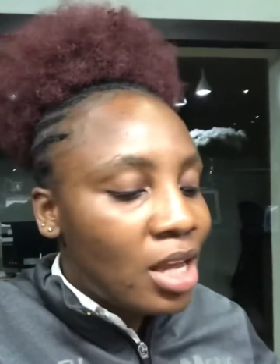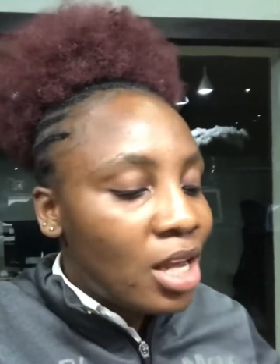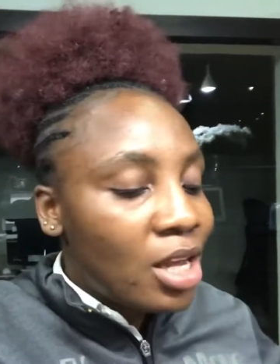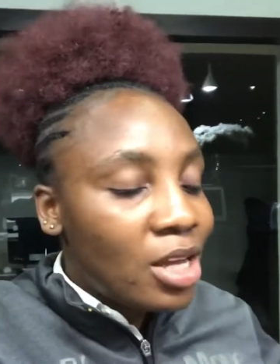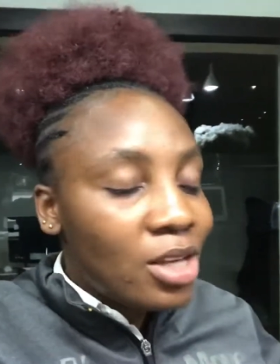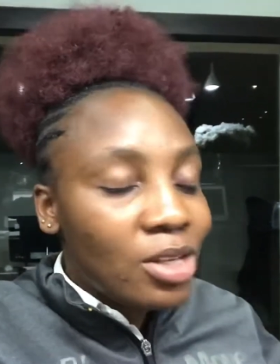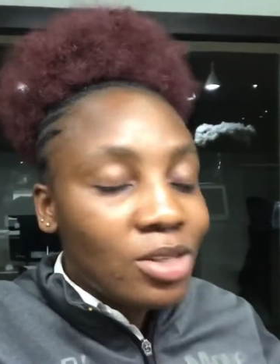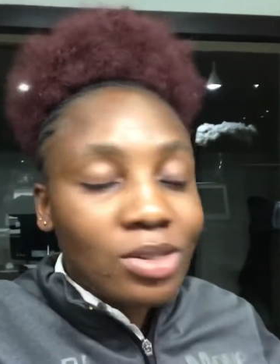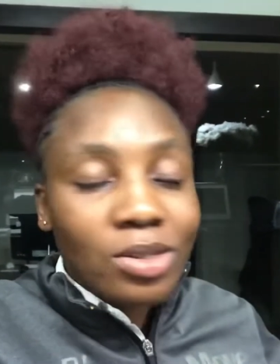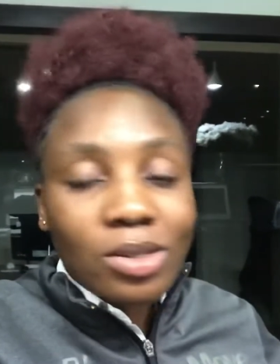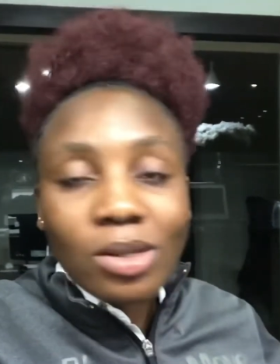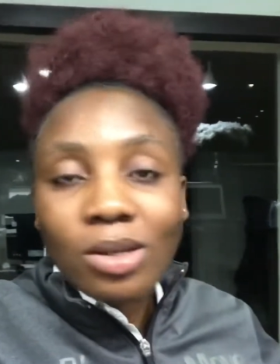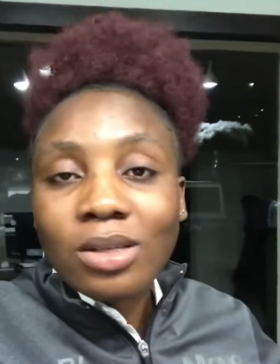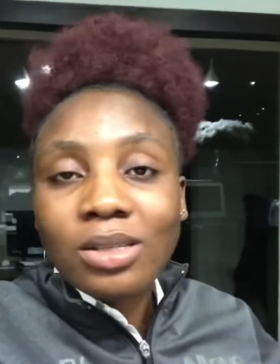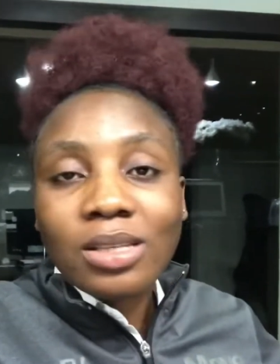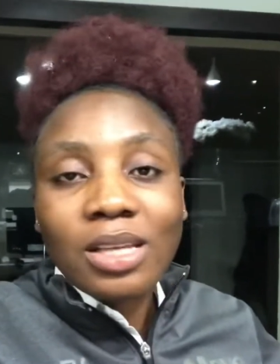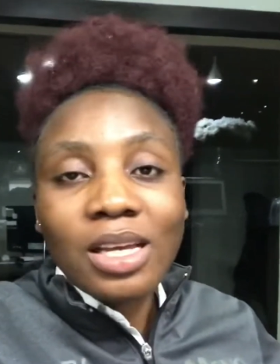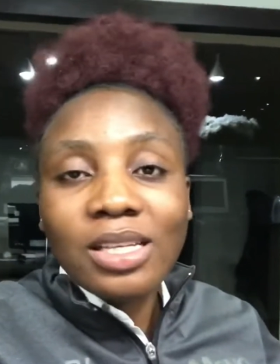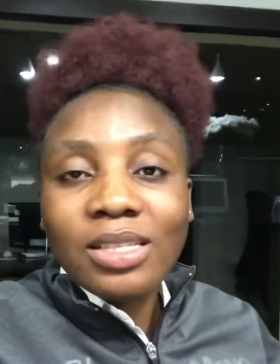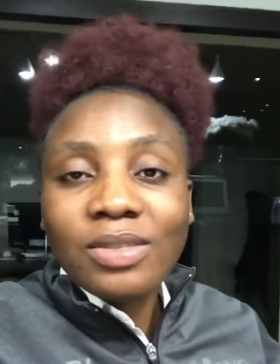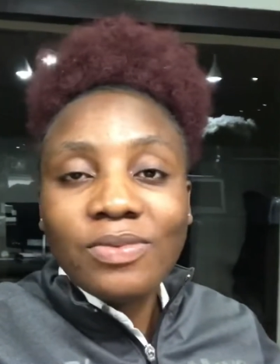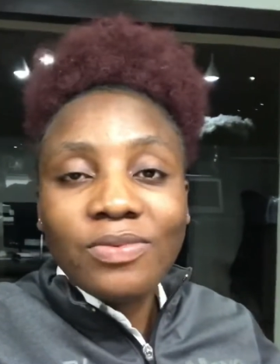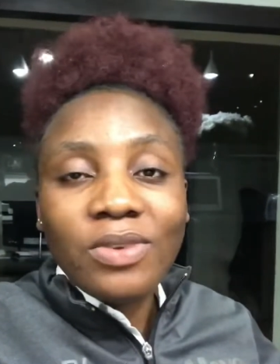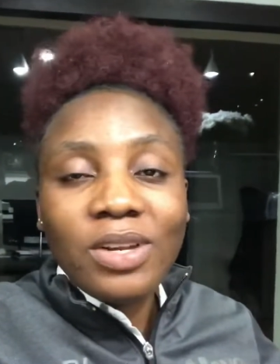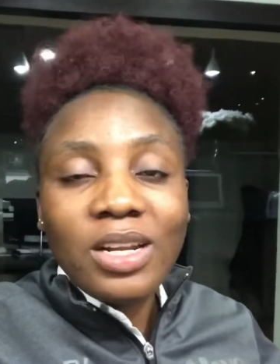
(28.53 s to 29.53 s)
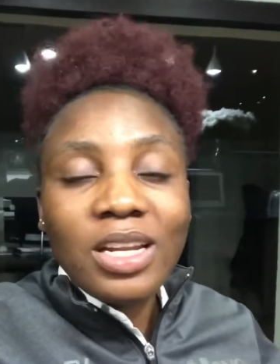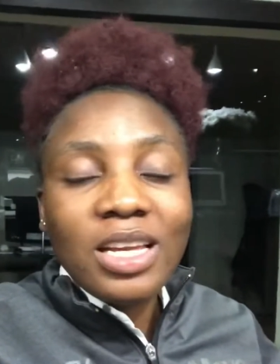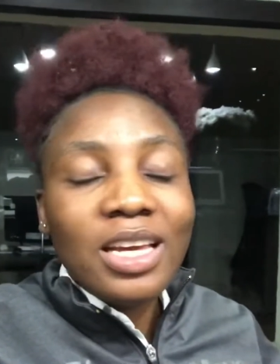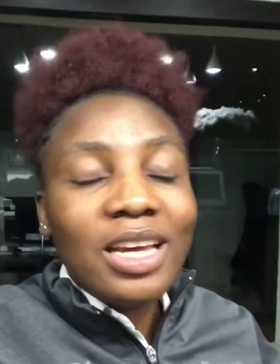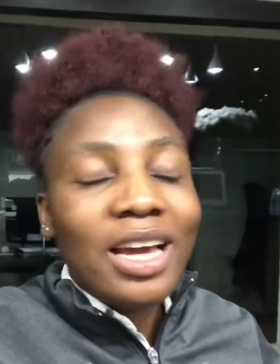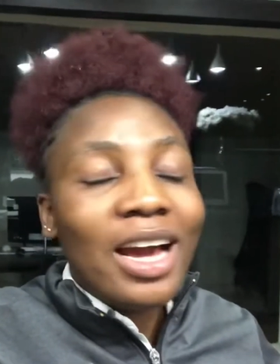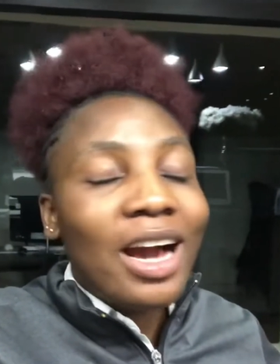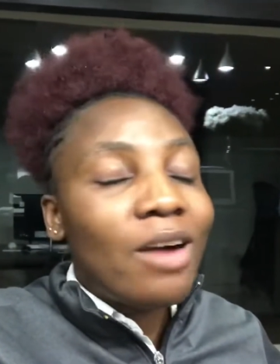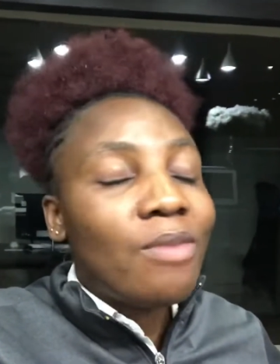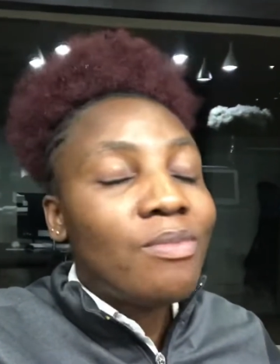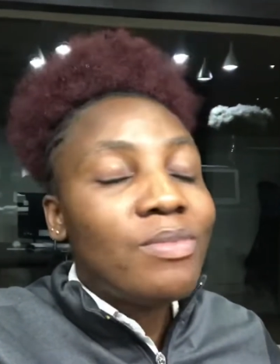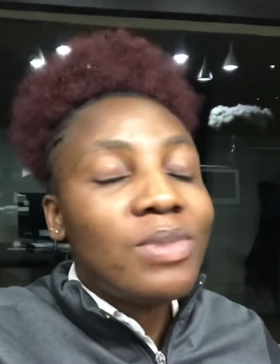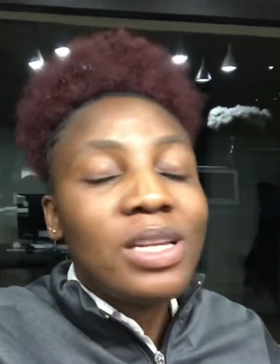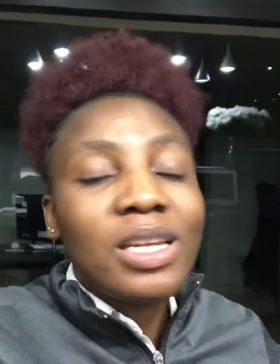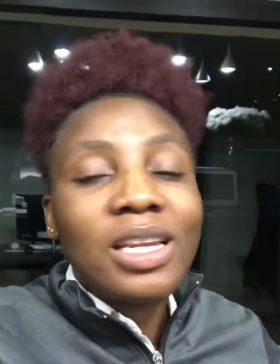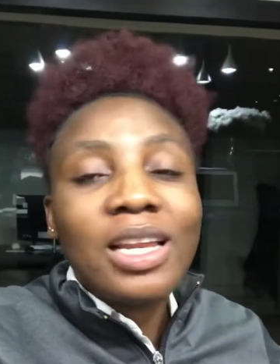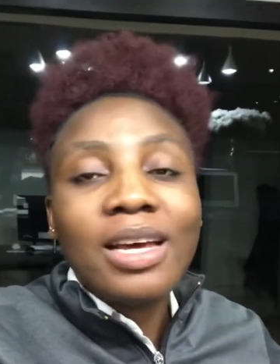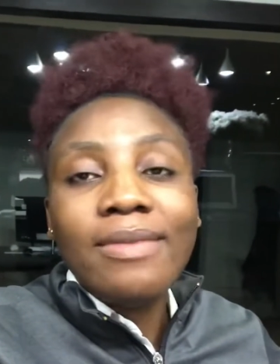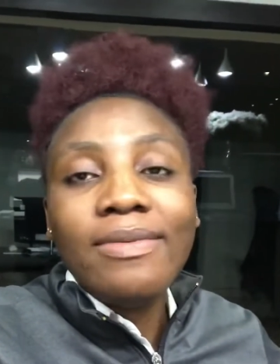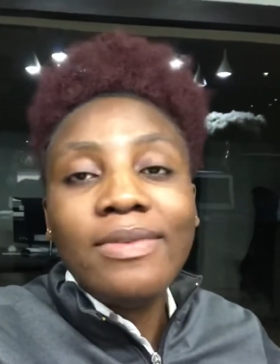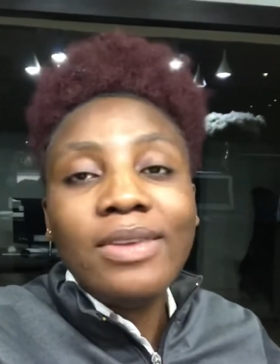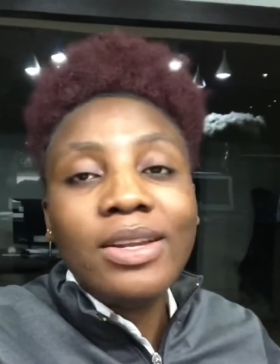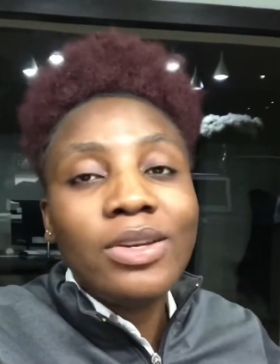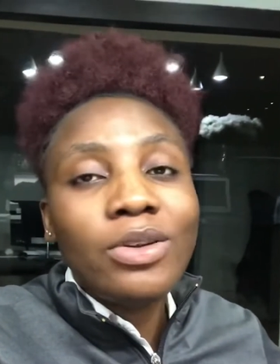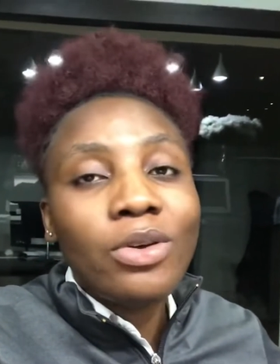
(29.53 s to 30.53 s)
Successfully, I've been
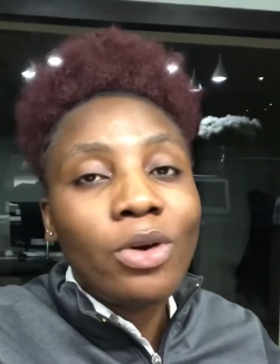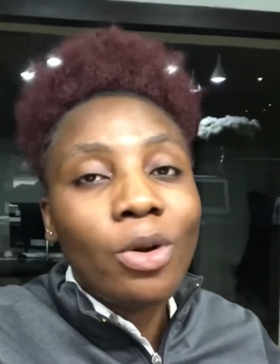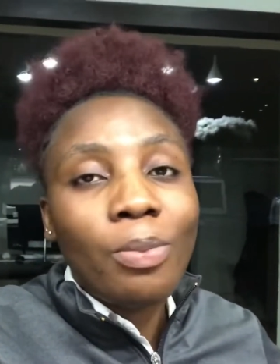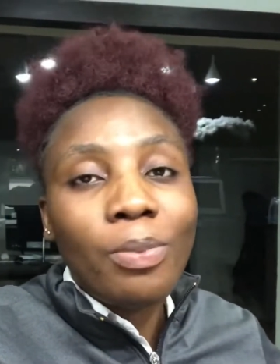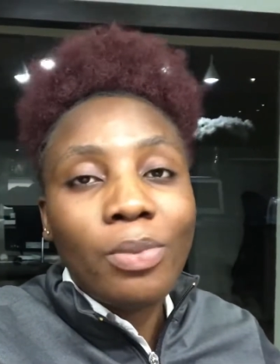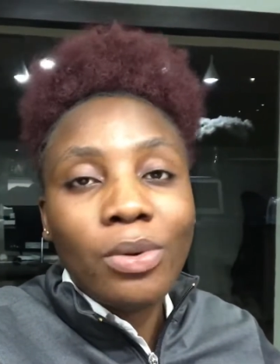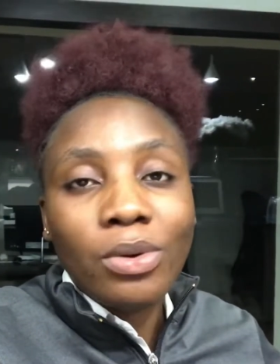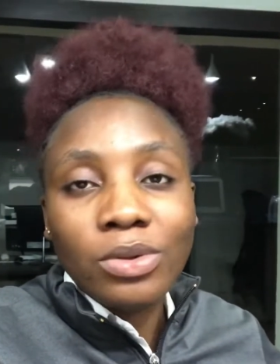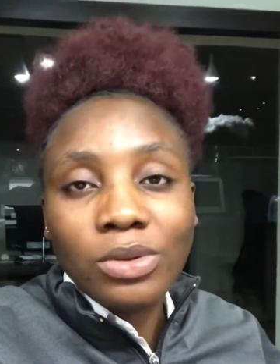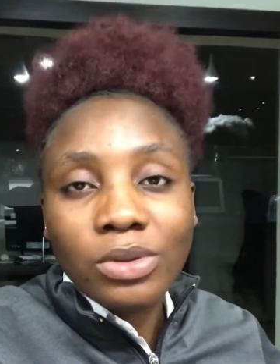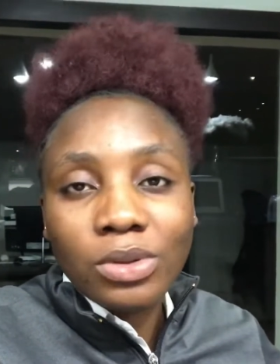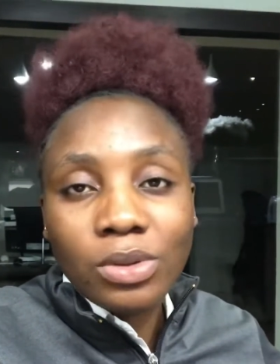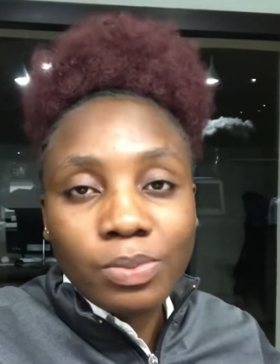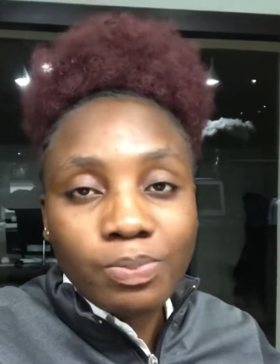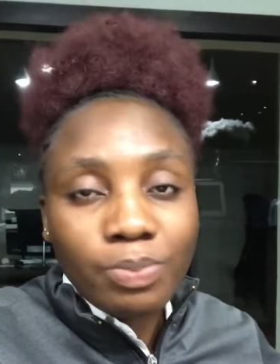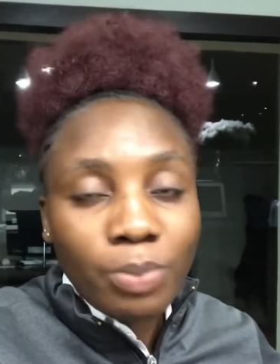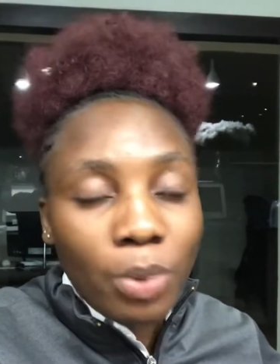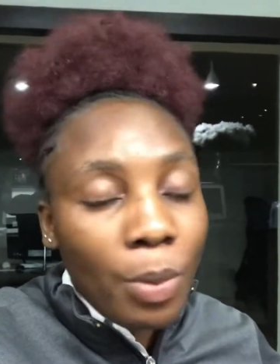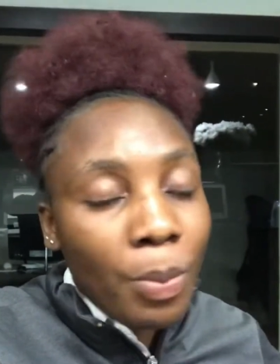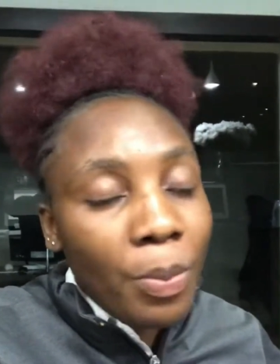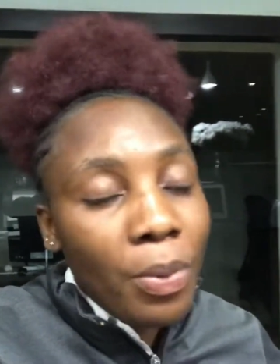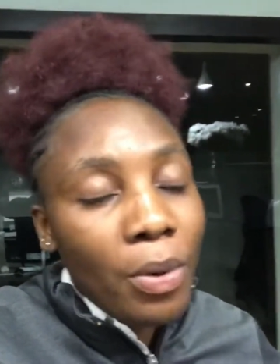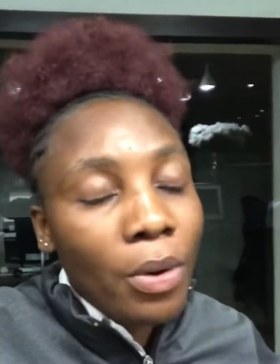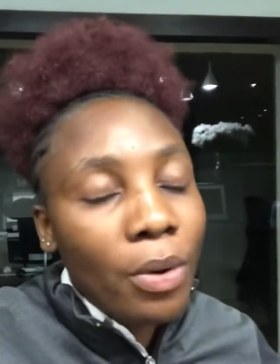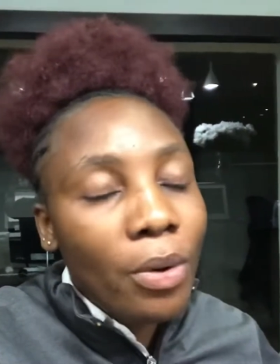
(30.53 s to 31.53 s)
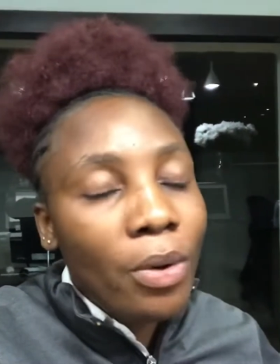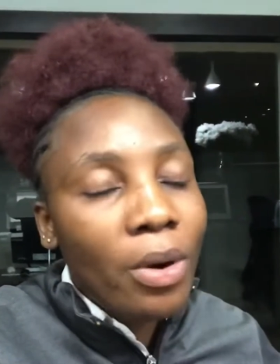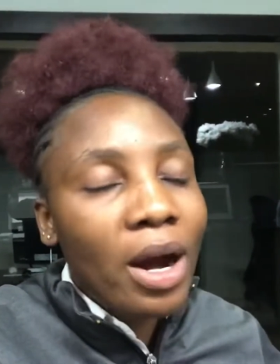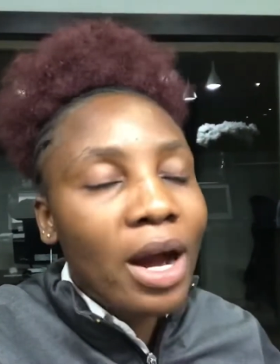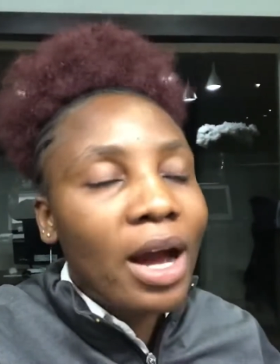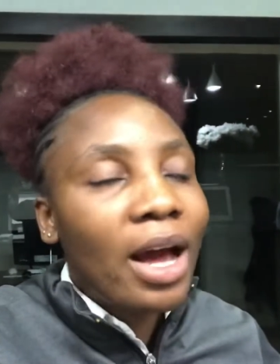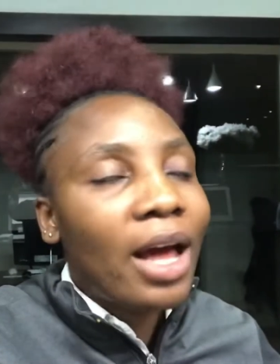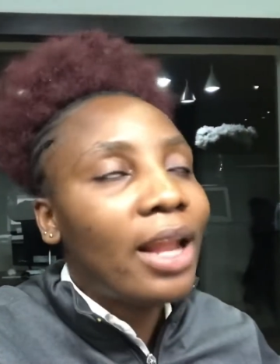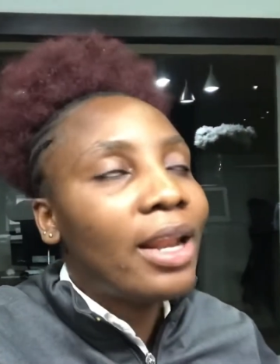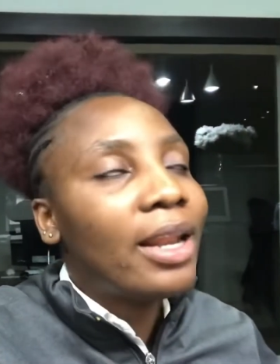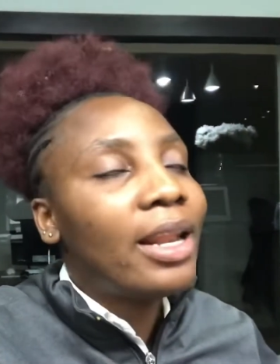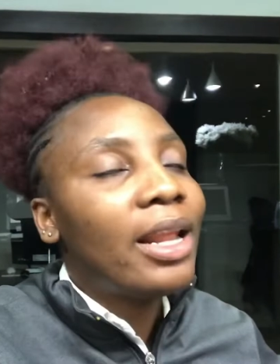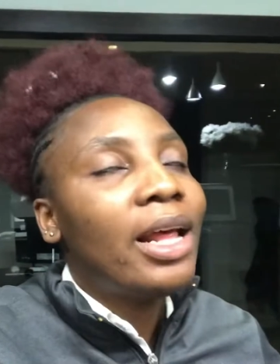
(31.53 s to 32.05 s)
leveling up on Poppo, and